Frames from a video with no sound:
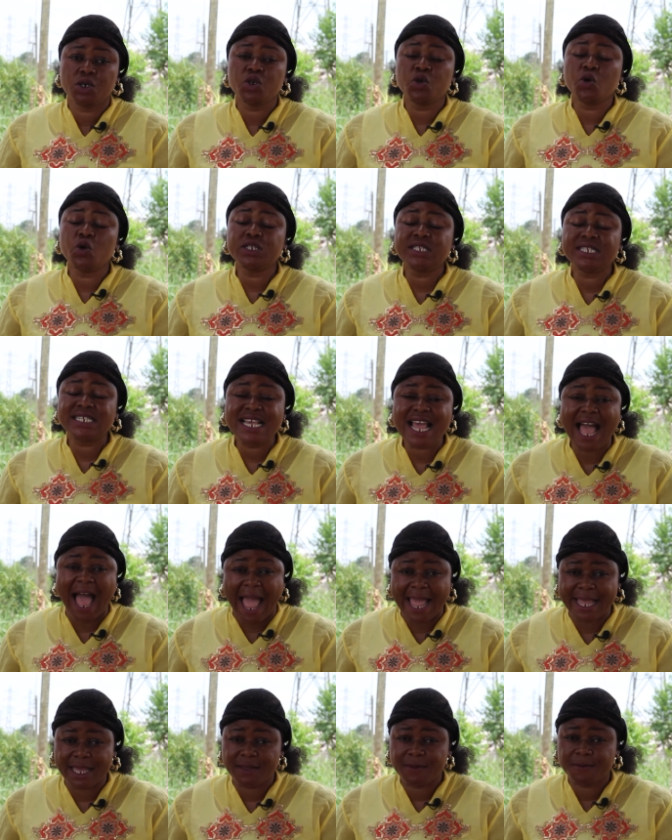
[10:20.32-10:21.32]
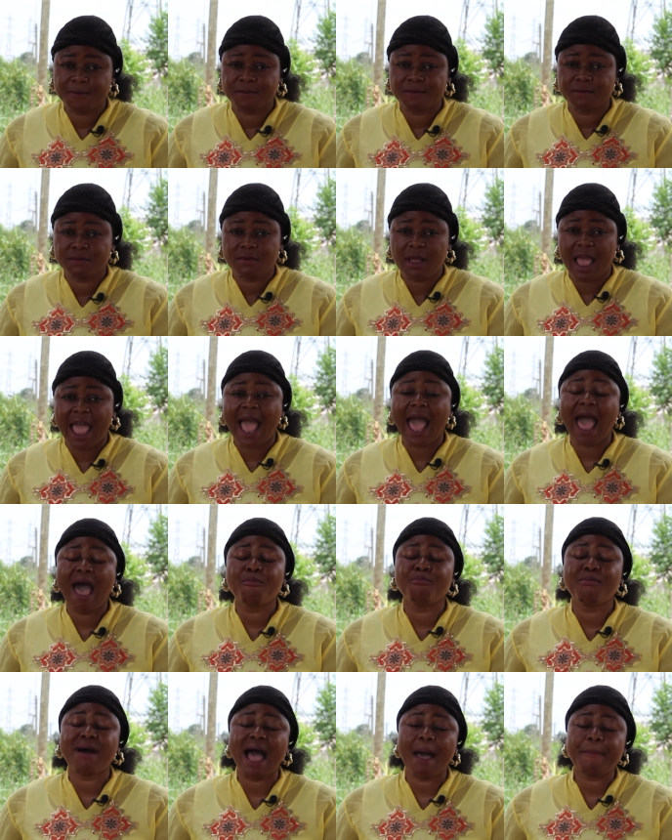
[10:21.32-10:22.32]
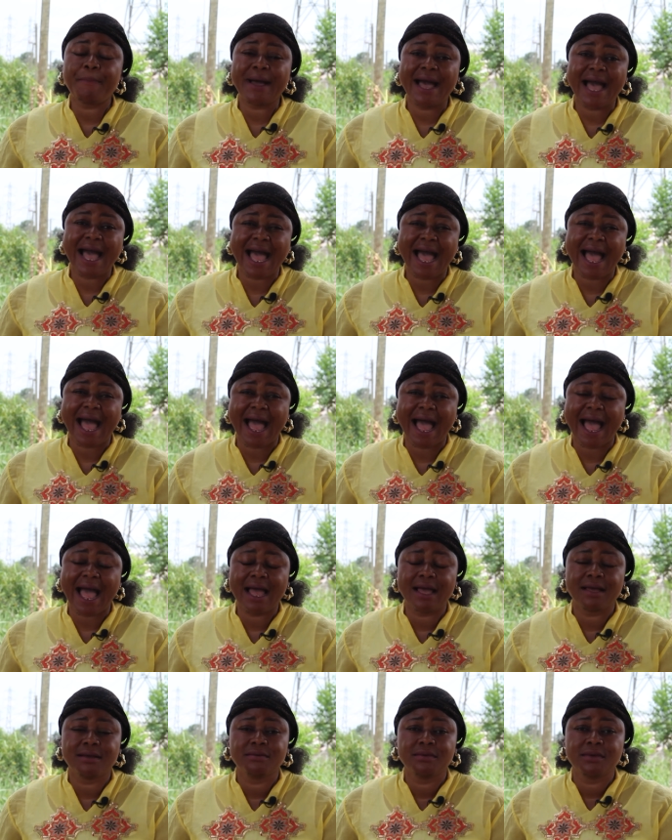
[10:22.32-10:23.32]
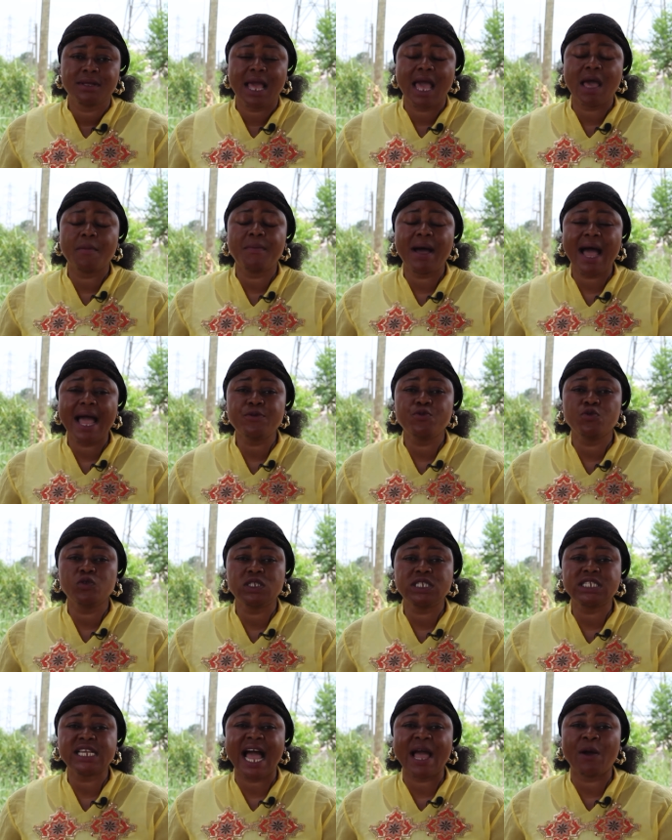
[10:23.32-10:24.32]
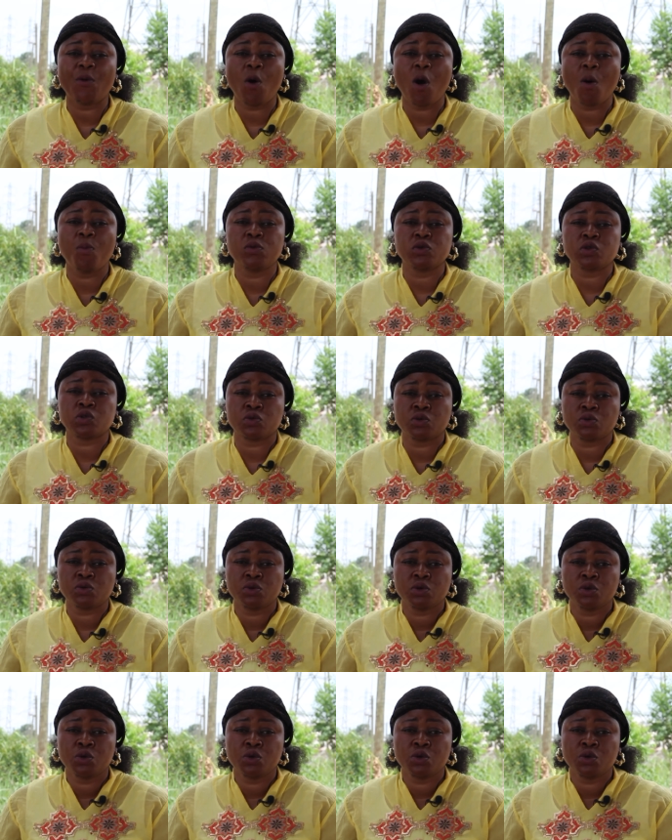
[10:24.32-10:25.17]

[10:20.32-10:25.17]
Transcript: U T I eh ha ma pa e ma U T I wo mo so